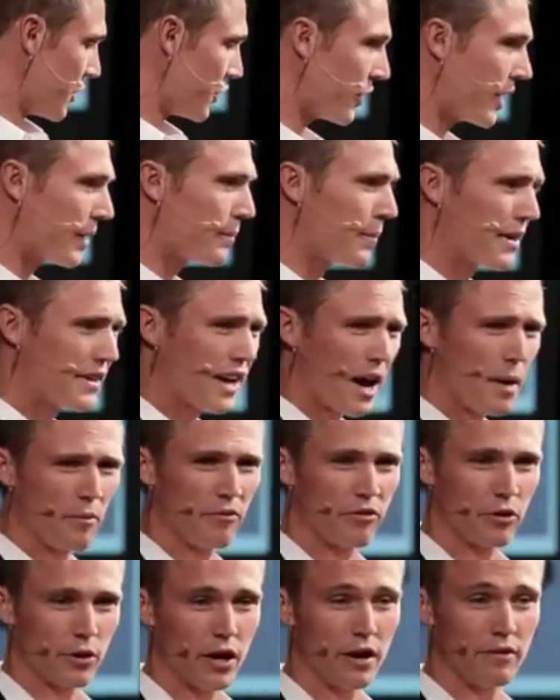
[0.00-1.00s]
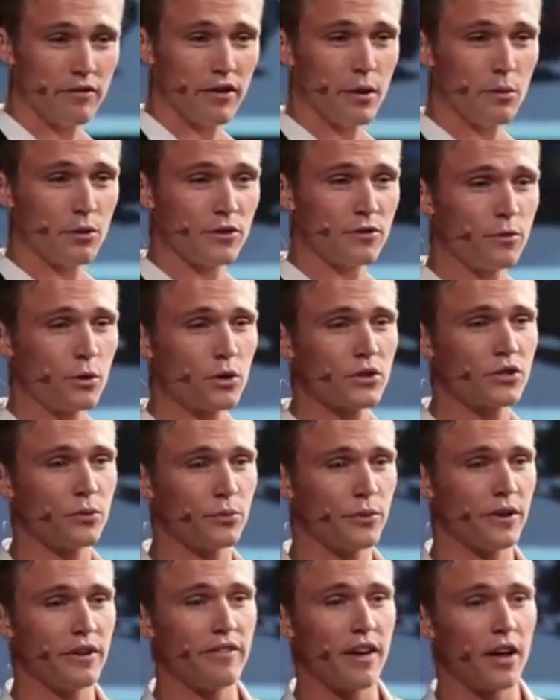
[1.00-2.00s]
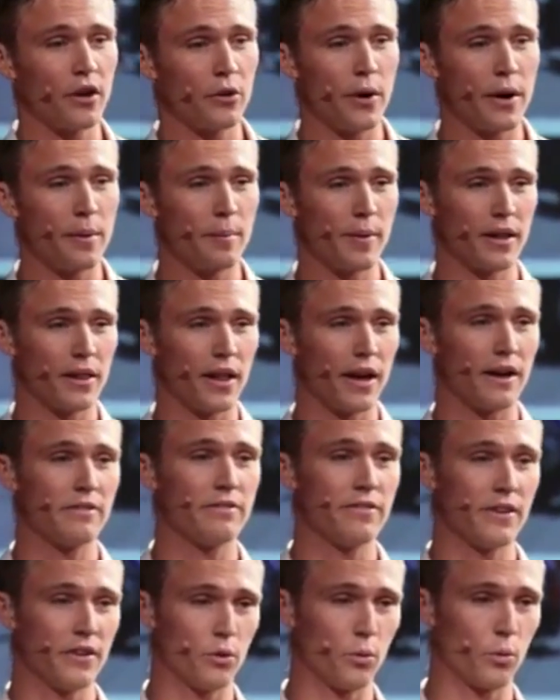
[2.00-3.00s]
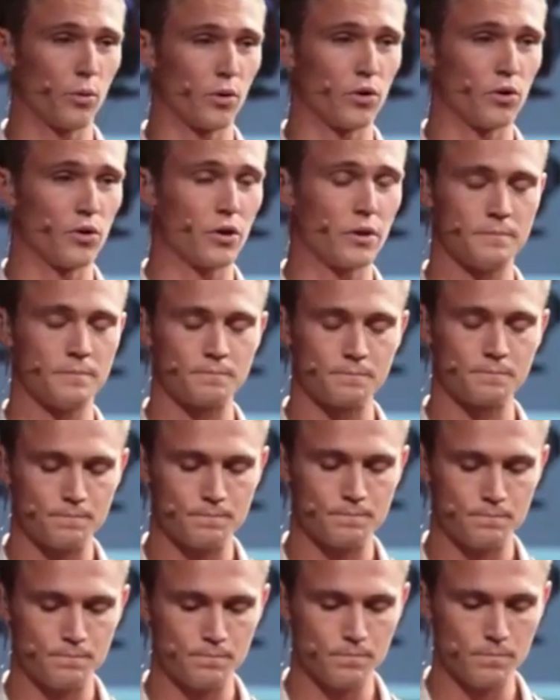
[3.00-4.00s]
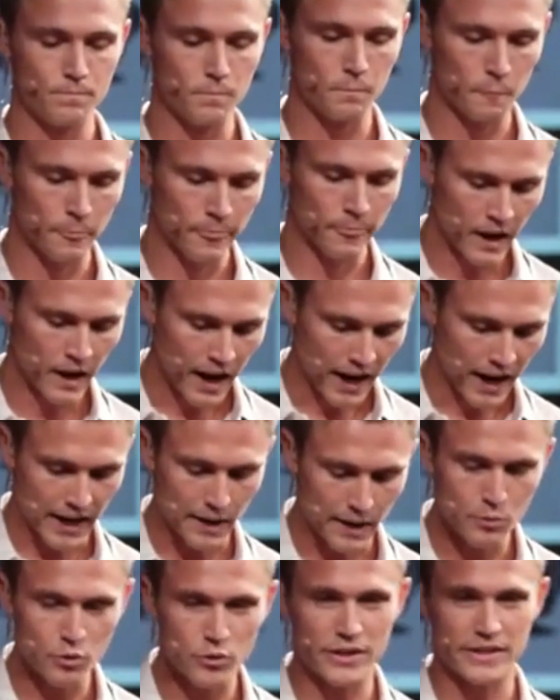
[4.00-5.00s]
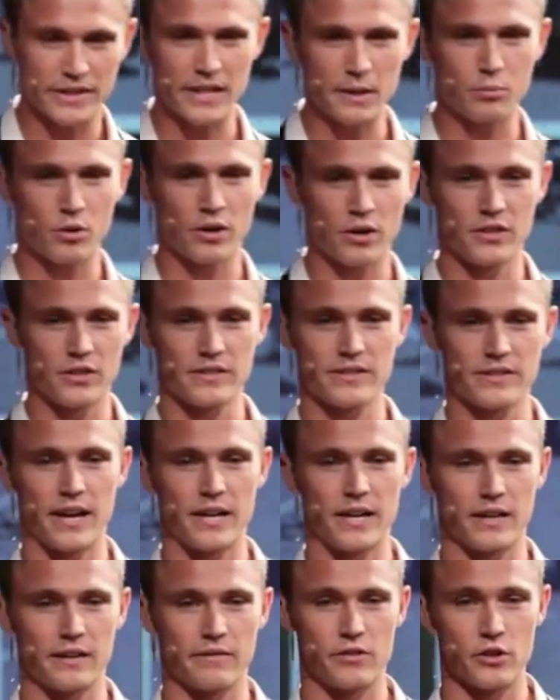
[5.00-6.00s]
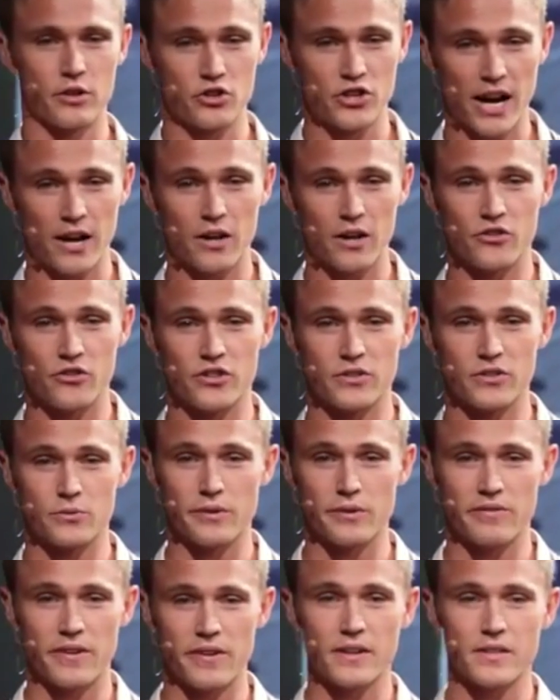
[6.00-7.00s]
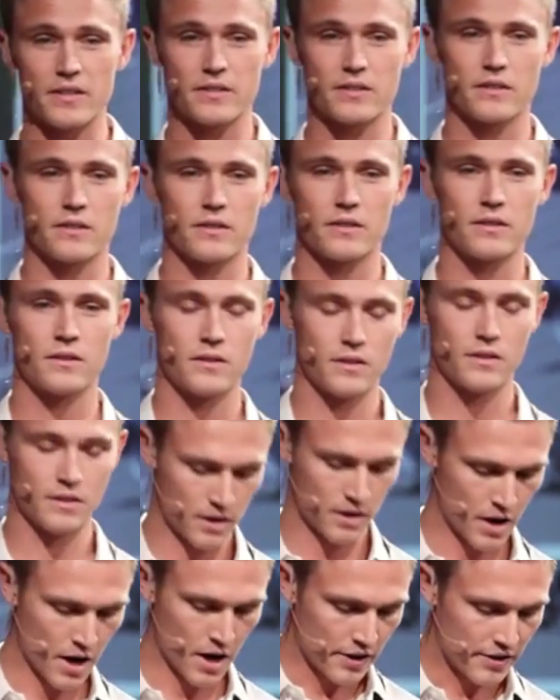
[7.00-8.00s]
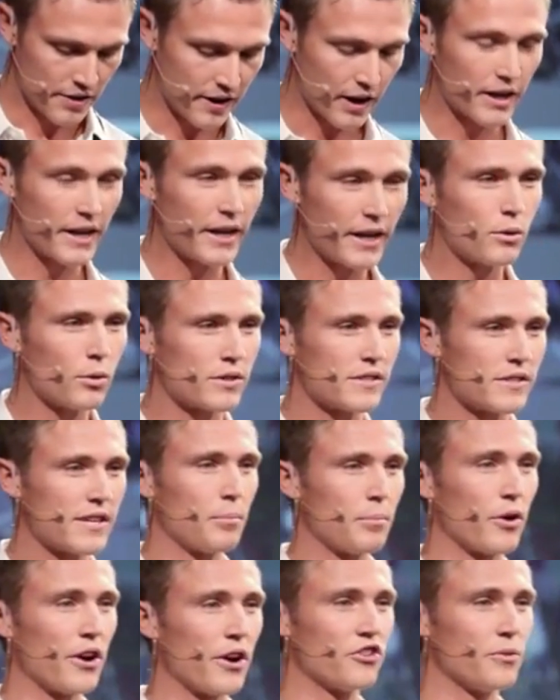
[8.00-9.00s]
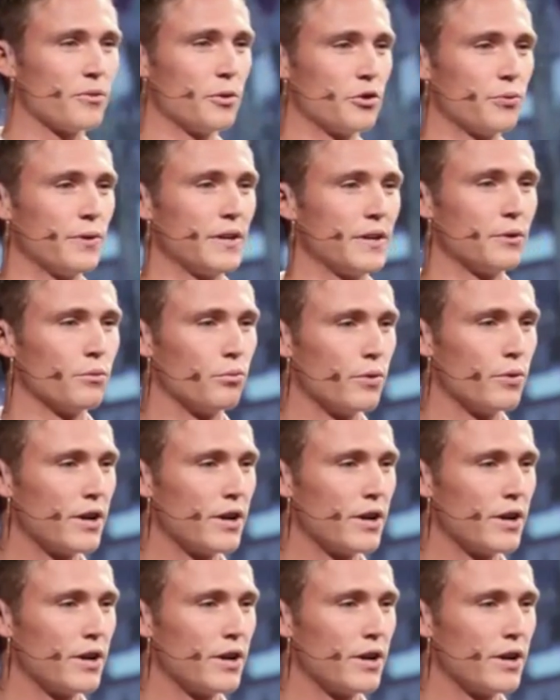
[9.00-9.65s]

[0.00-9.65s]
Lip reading: During my time of recovery, I was forced to reevaluate my life and the world. I came to a deeper understanding of the challenges we face. The unequal separation between